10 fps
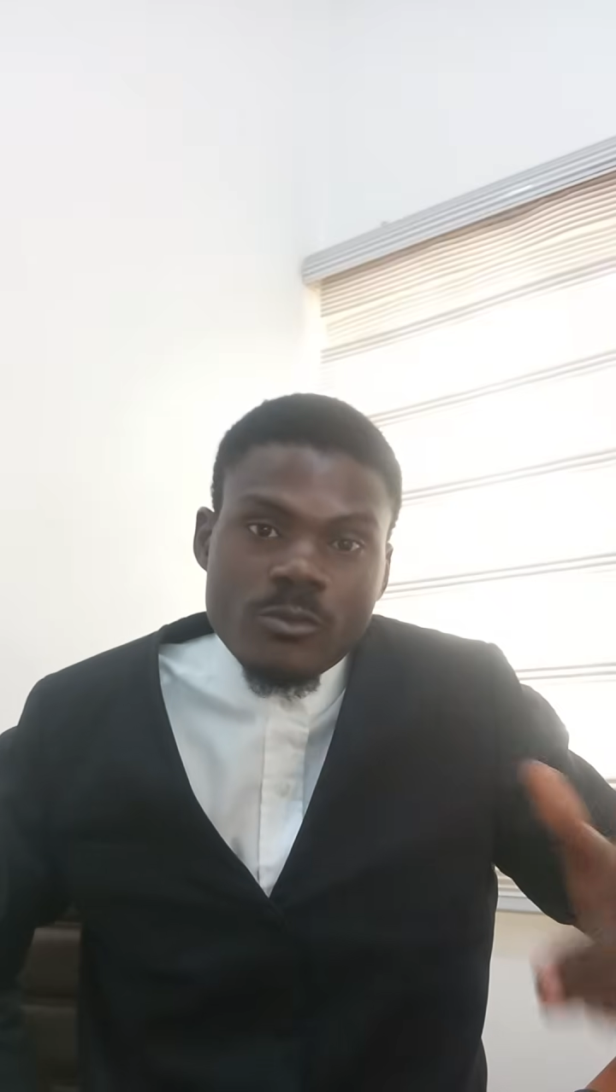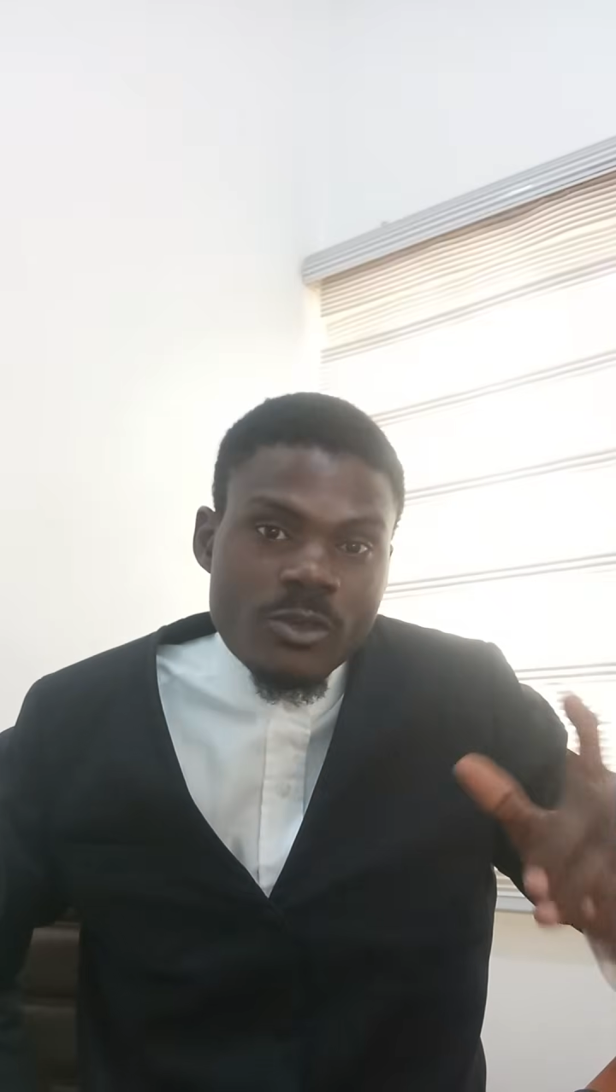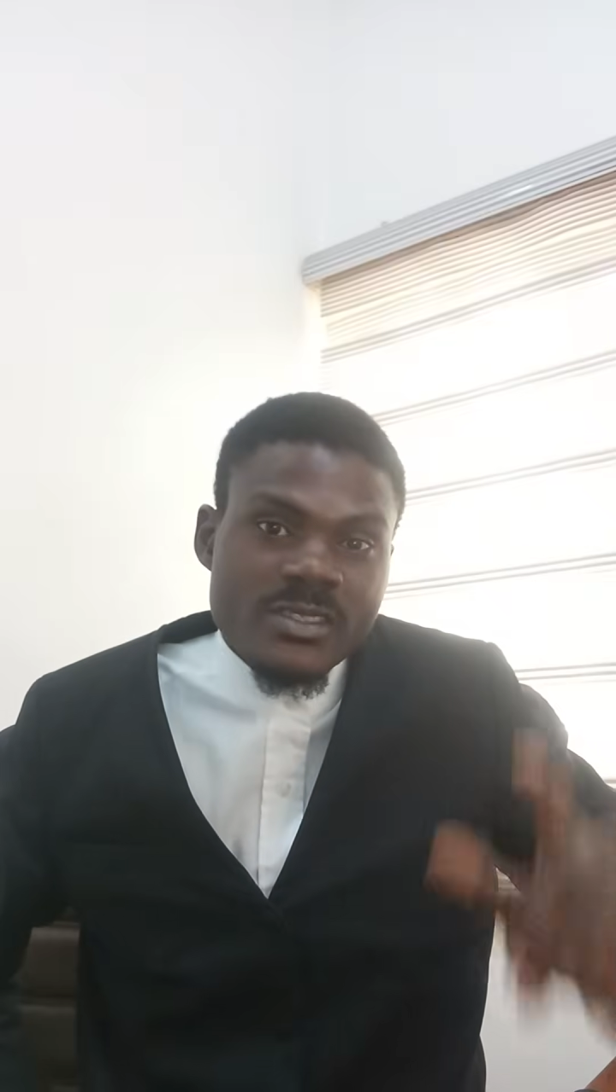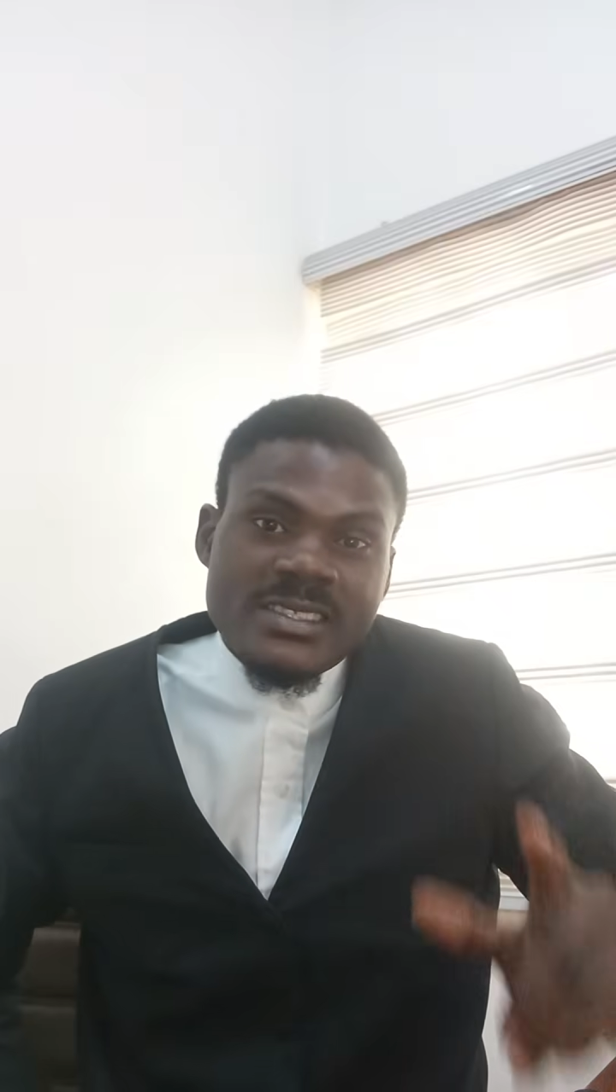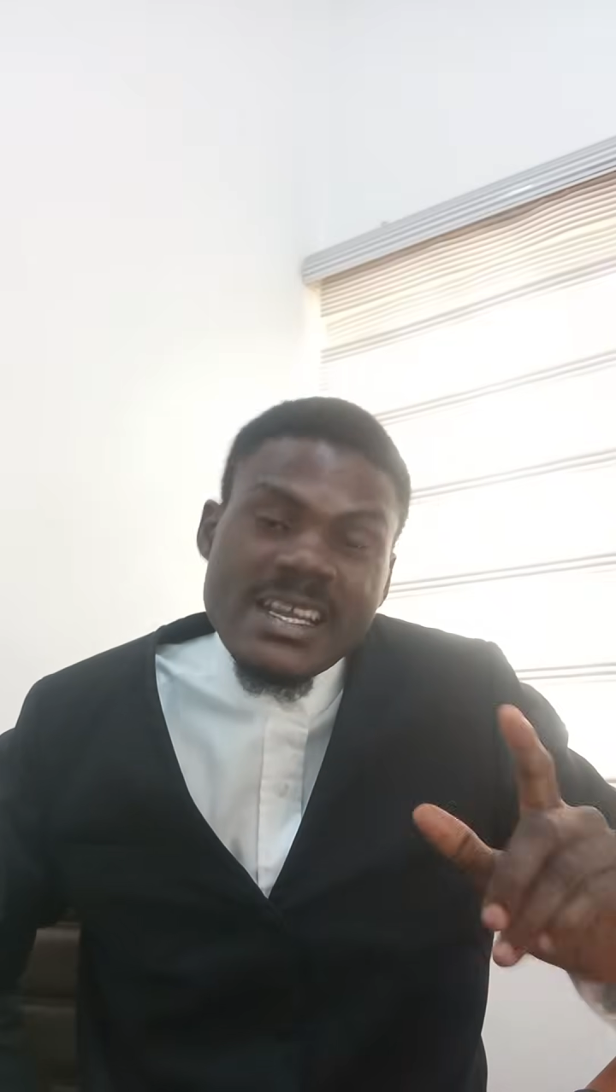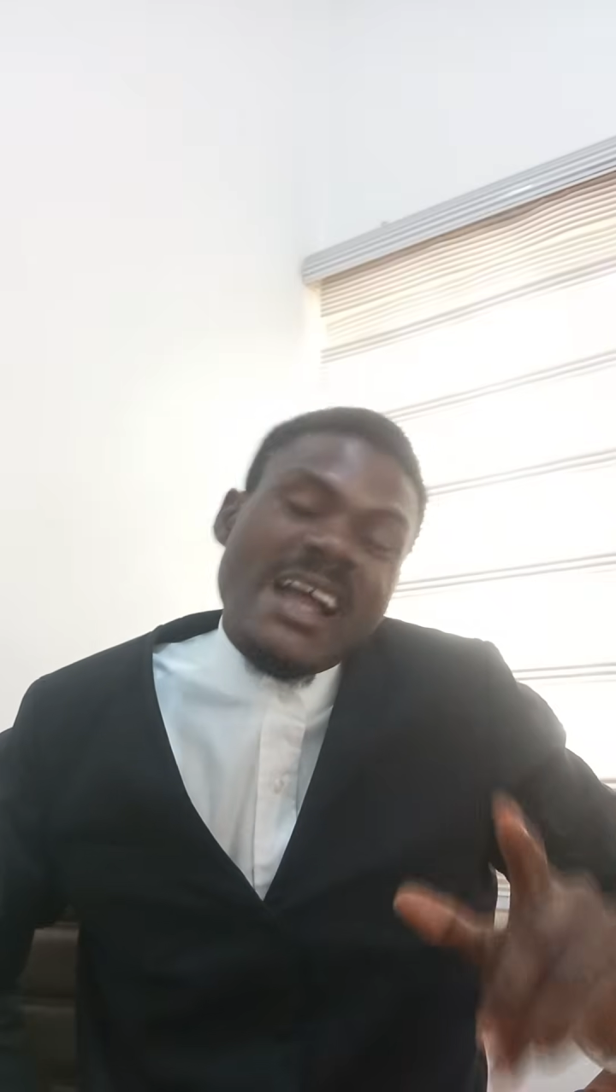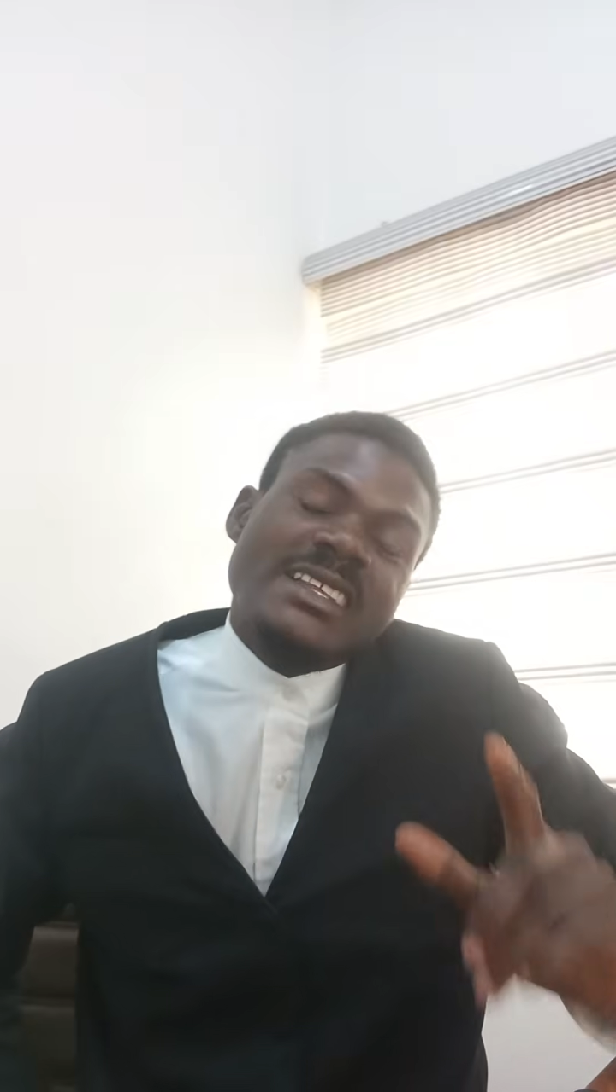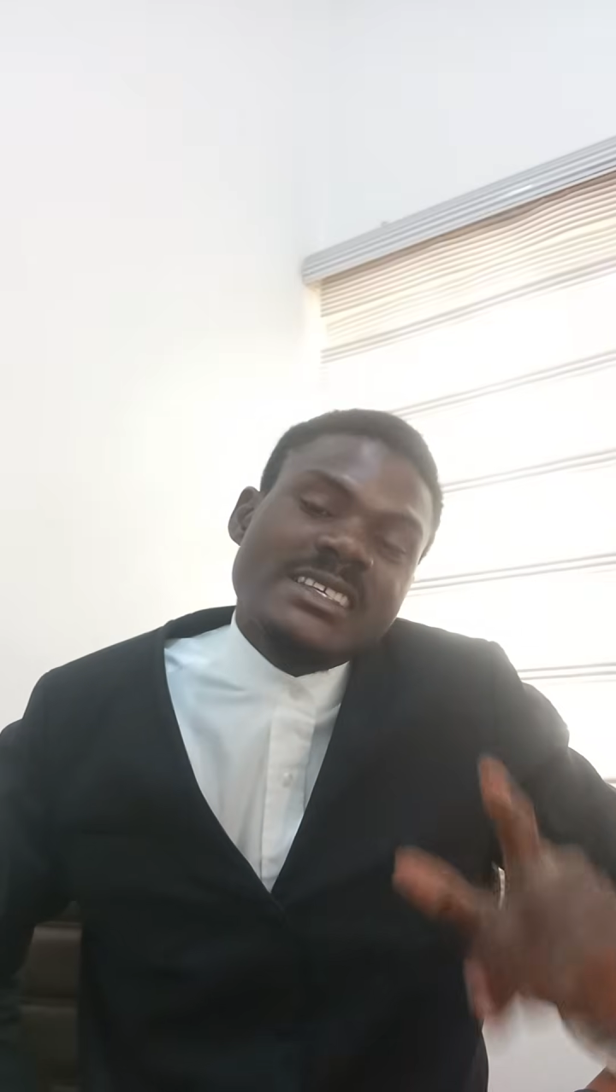But that